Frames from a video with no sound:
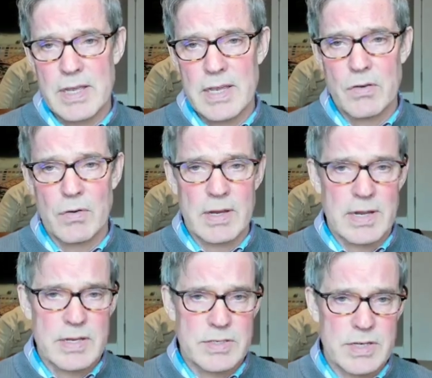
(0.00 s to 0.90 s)
in
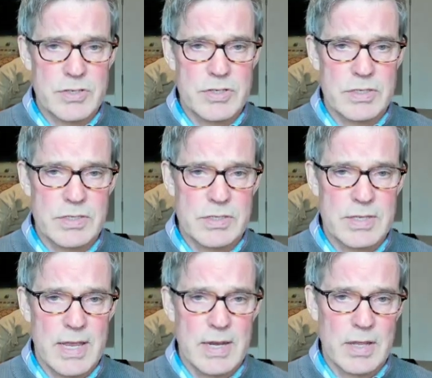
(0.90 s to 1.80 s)
organizations
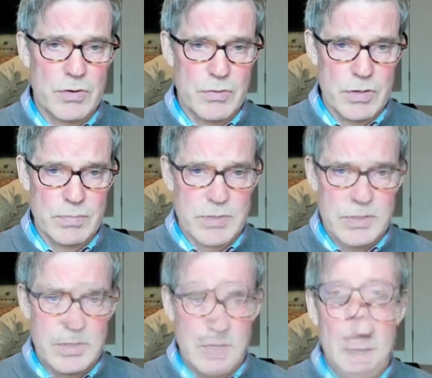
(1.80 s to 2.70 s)
and in
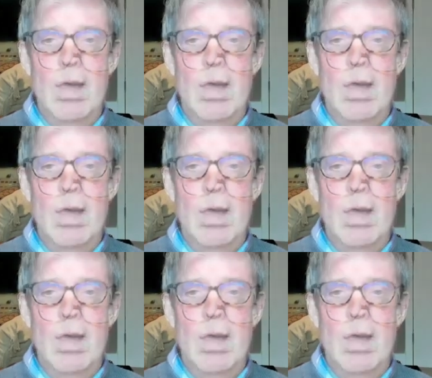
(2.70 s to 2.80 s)
groups.